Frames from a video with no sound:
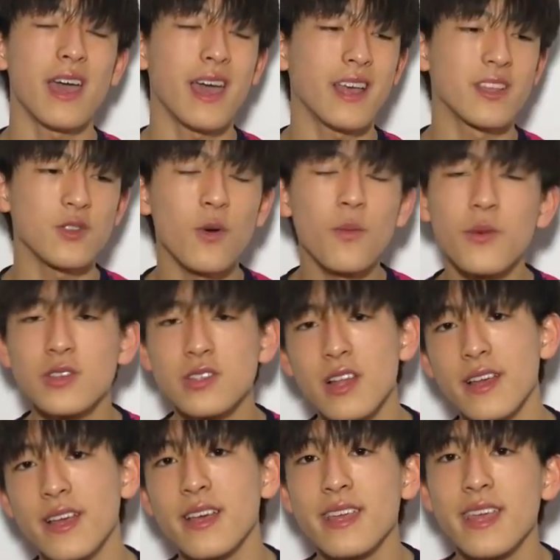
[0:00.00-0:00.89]
it's almost
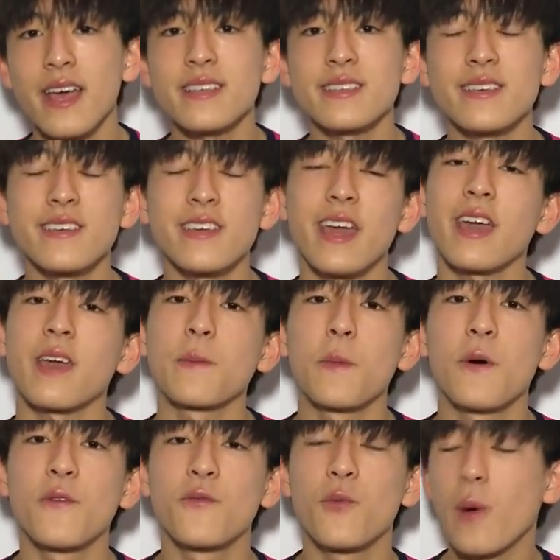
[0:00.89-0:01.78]
like a guessing
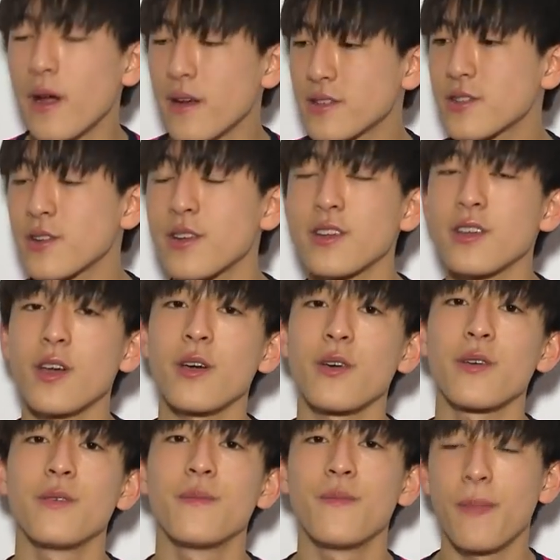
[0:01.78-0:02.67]
game of where it's gonna go.